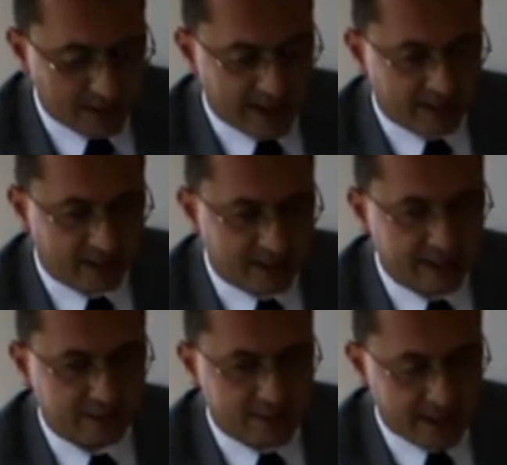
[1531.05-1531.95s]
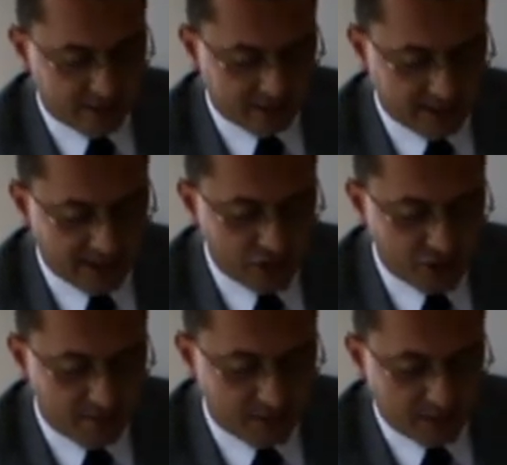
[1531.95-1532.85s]
And the next final
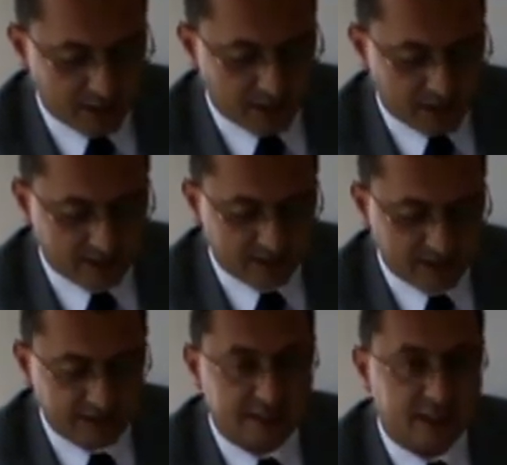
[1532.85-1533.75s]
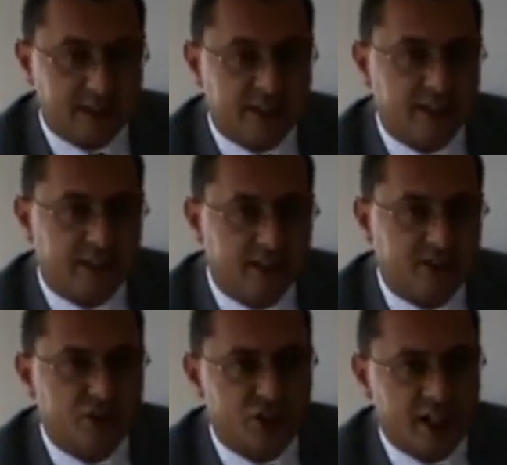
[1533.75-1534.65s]
stage consists in
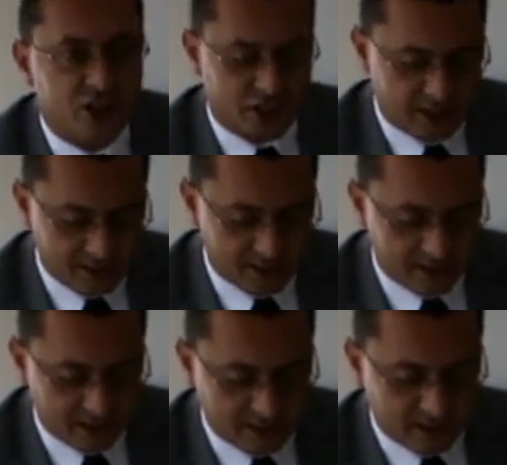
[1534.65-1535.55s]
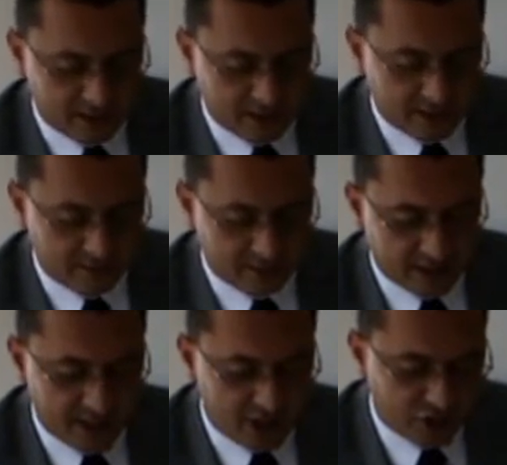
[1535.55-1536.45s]
interchanging uh, the
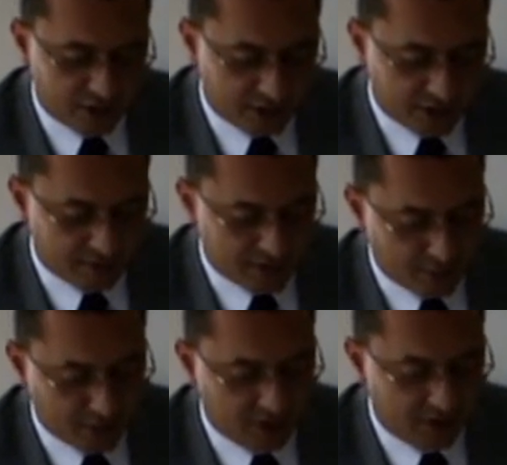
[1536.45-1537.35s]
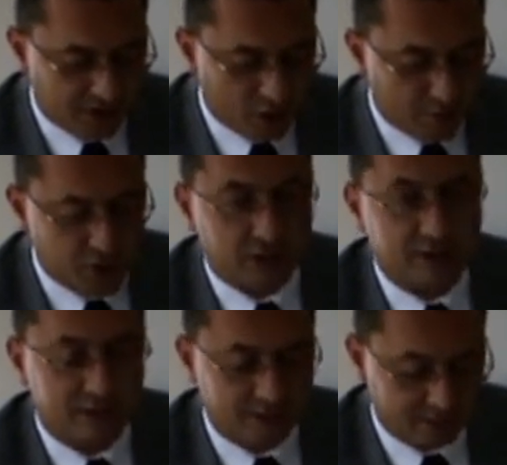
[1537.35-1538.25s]
nature of the monetary
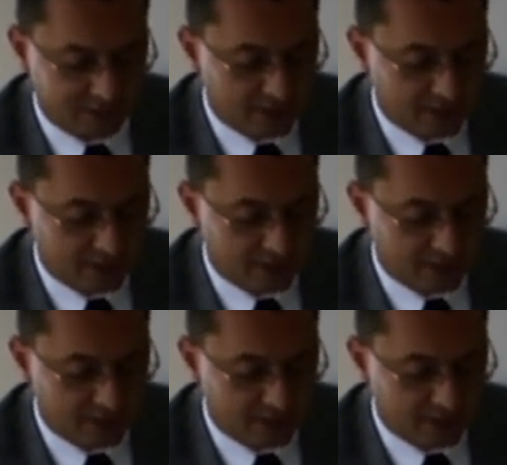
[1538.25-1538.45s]
objects